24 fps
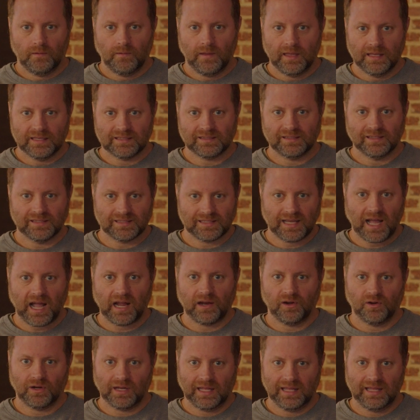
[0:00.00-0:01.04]
his
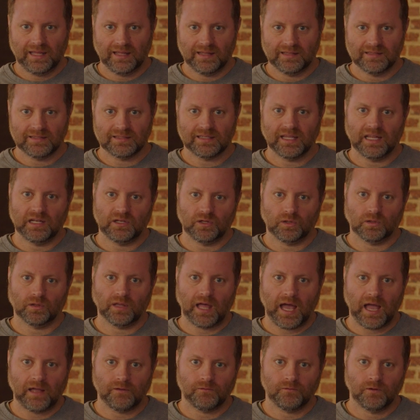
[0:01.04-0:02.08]
desired ends in your
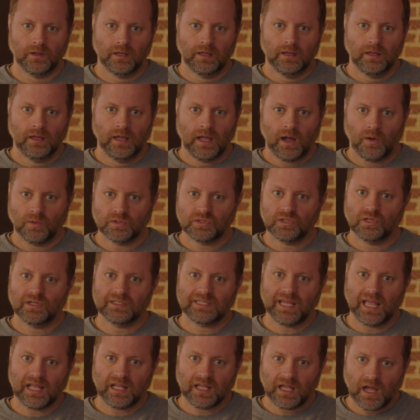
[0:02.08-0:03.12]
life. I want you to
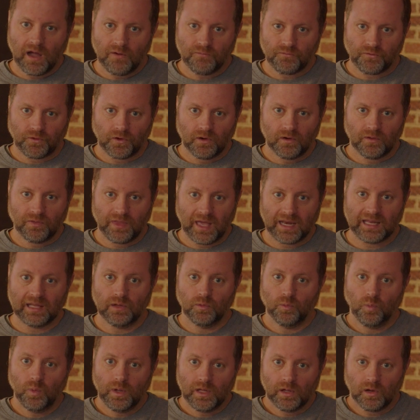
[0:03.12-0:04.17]
take comfort that he
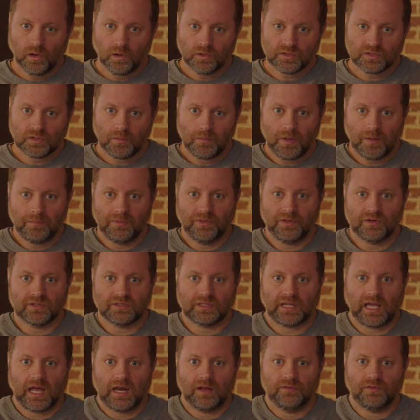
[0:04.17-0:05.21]
will. So maybe
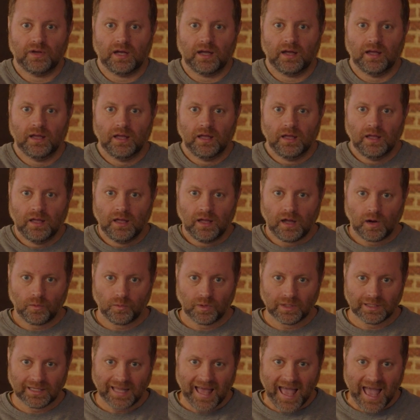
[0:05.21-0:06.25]
there's kind of a
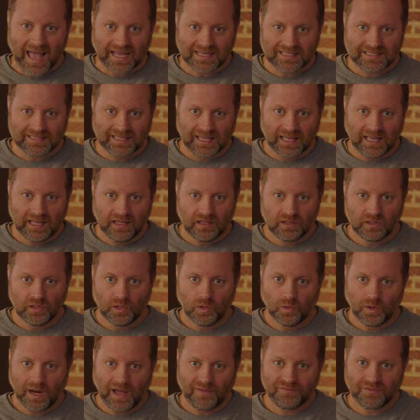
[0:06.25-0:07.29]
relaxing, you
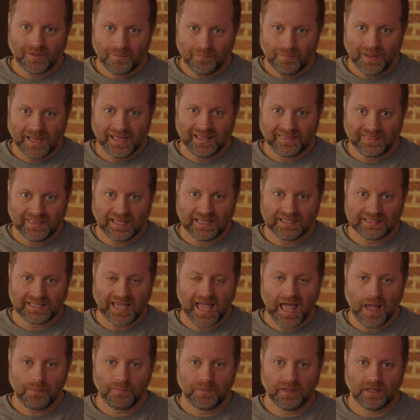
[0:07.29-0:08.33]
don't have to make things
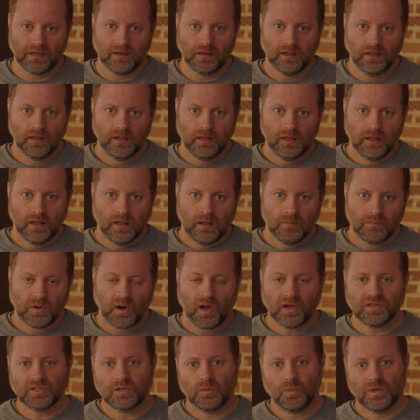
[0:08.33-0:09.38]
happen, but I
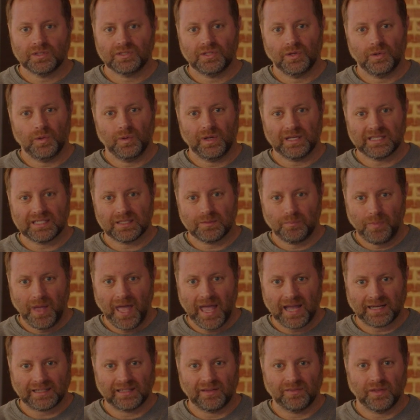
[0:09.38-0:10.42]
also want you to
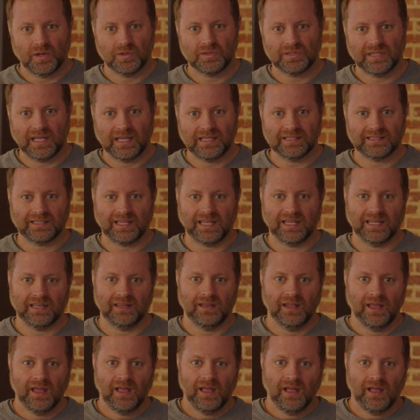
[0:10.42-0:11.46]
expect, and those things can